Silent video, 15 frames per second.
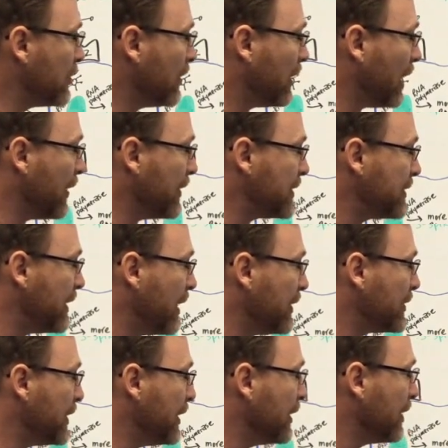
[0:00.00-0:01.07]
to a lot of the
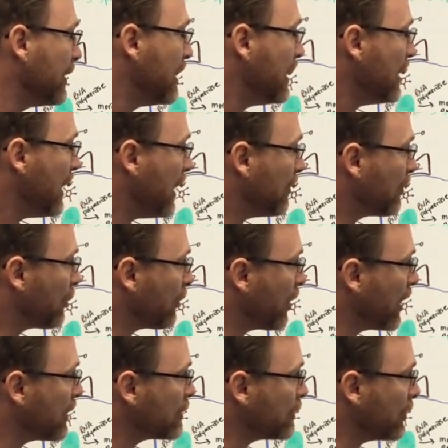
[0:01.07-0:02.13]
cells here and
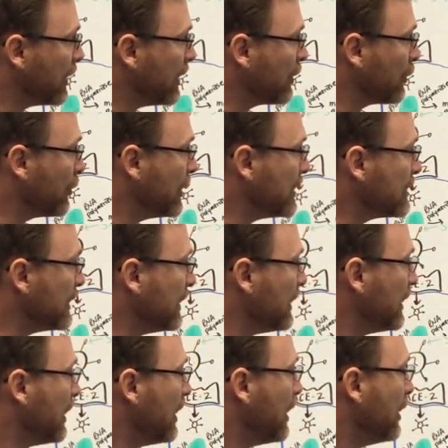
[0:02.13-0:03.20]
pressure increasing?